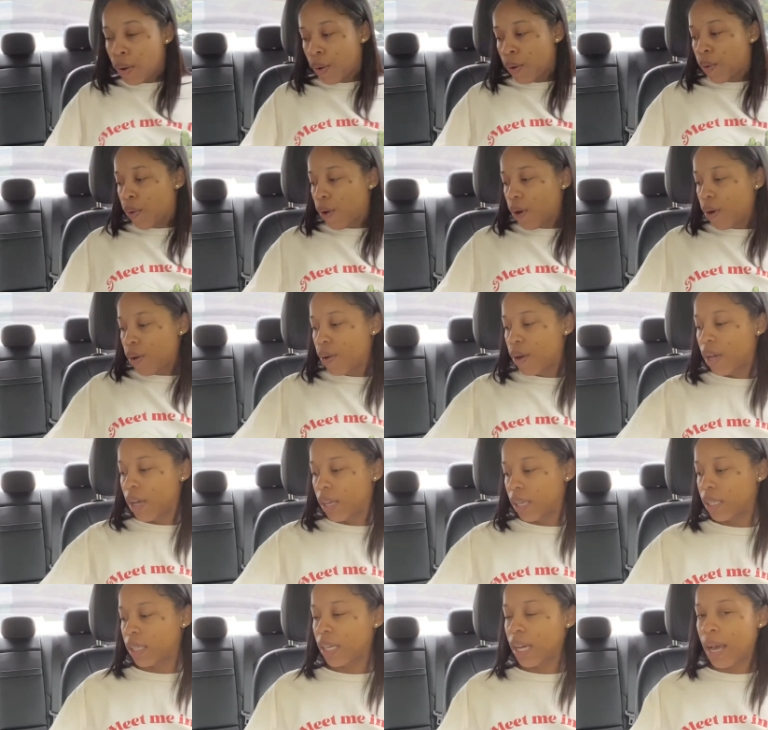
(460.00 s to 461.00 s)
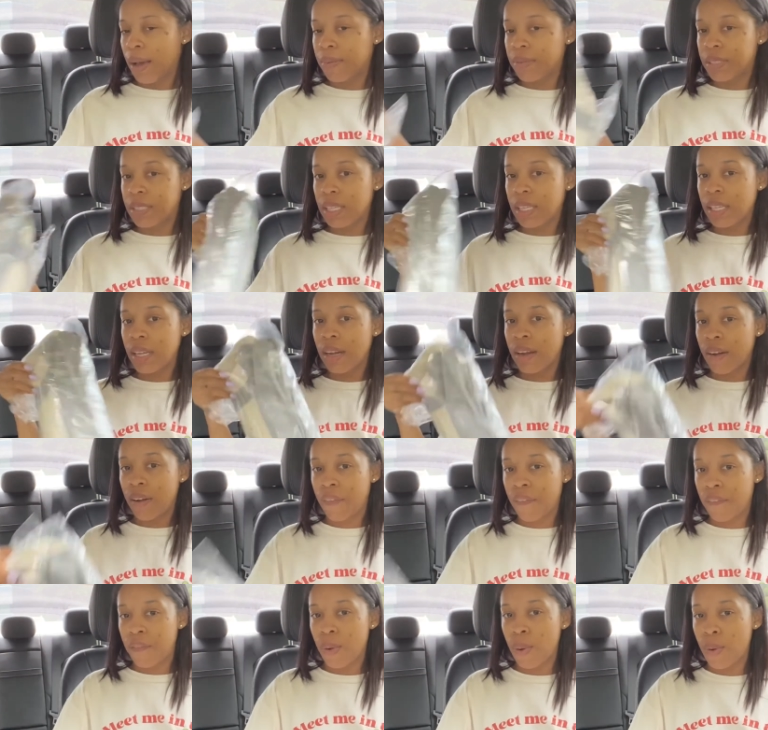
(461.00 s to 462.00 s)
Whew, I was in there
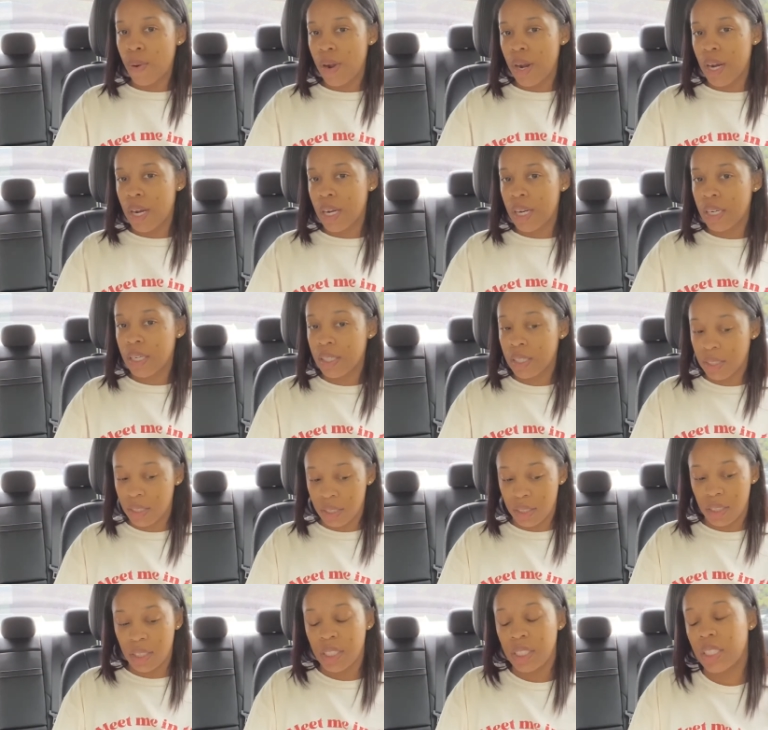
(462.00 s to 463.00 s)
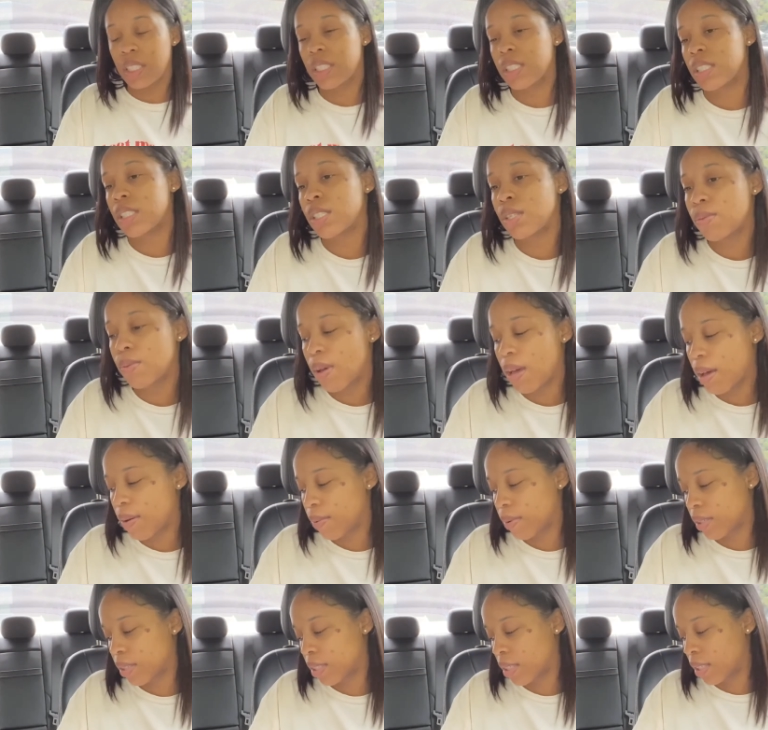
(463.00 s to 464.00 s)
for, shit, two
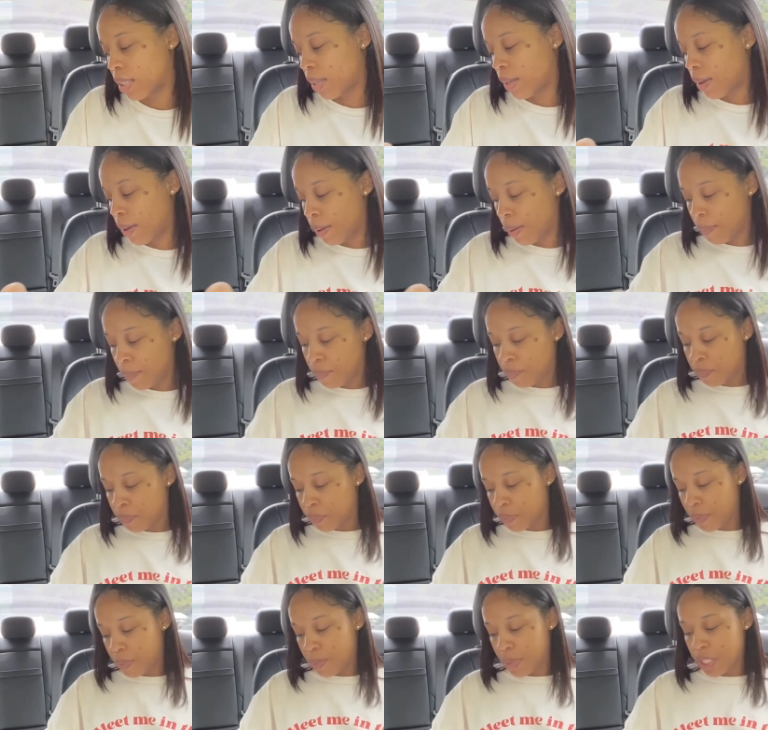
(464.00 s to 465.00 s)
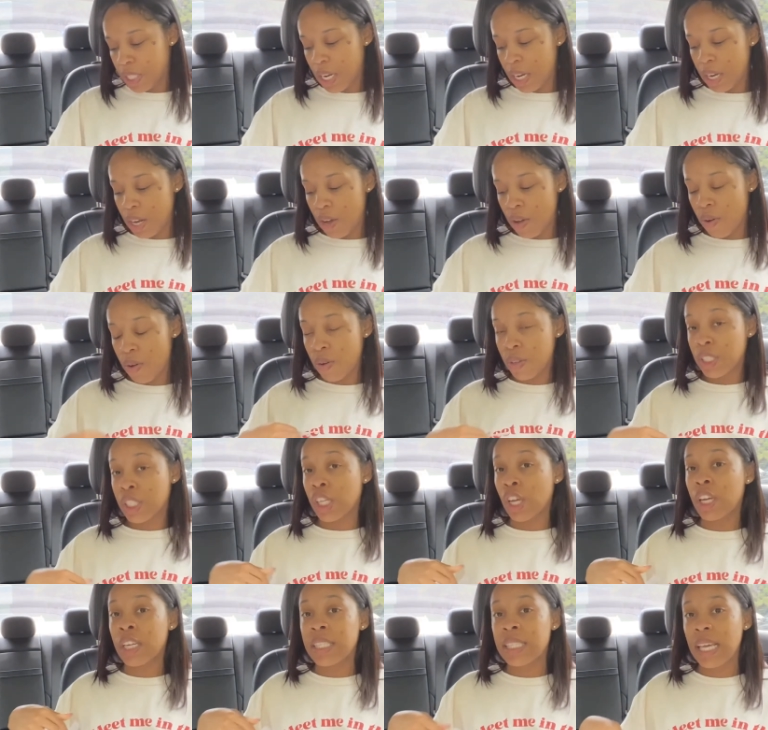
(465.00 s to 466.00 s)
hours. But y'all know,
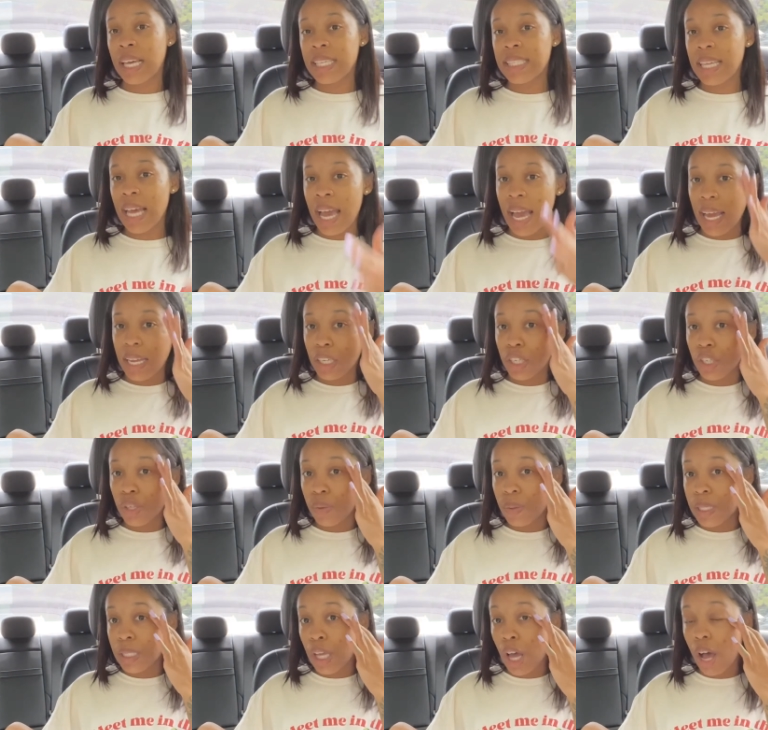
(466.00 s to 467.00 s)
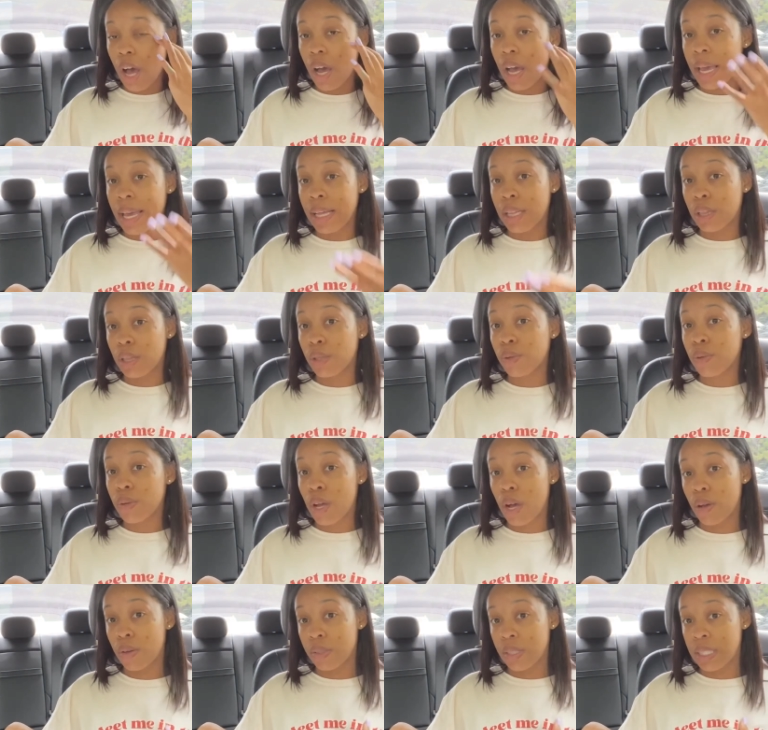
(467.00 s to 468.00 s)
so the test I had to do is called a
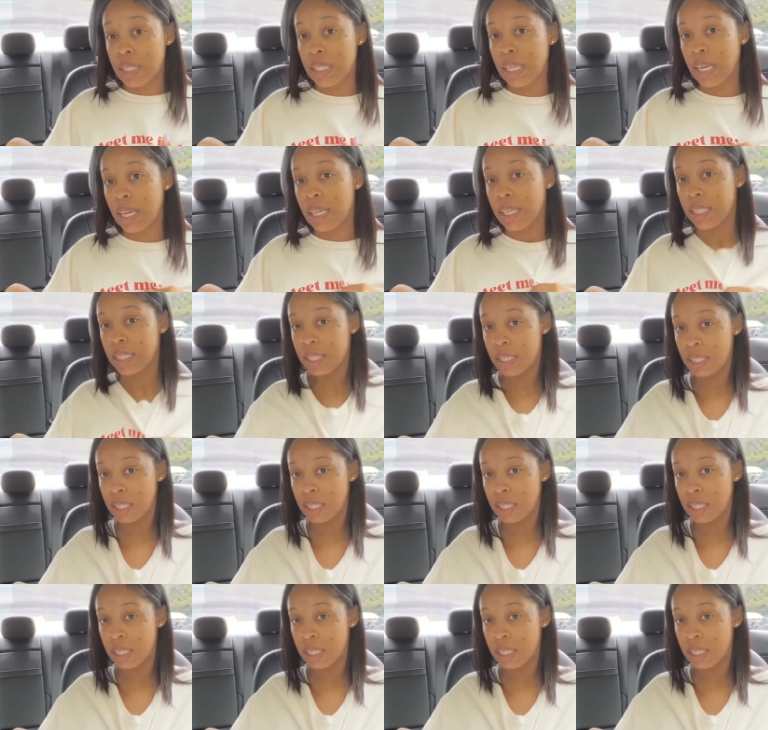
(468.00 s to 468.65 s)
glucose test.